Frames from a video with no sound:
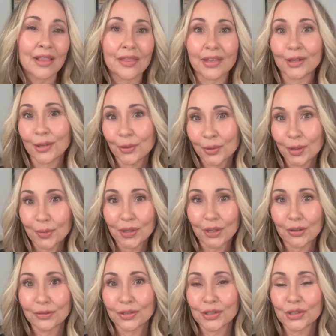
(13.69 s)
They don't want to be
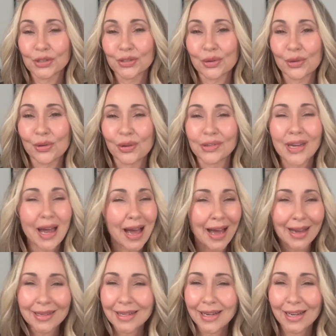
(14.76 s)
oversold.
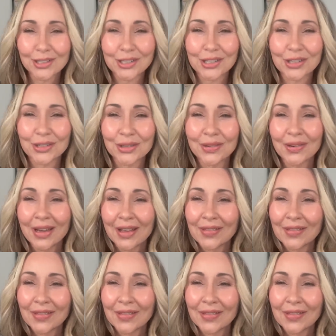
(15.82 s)
I've got you.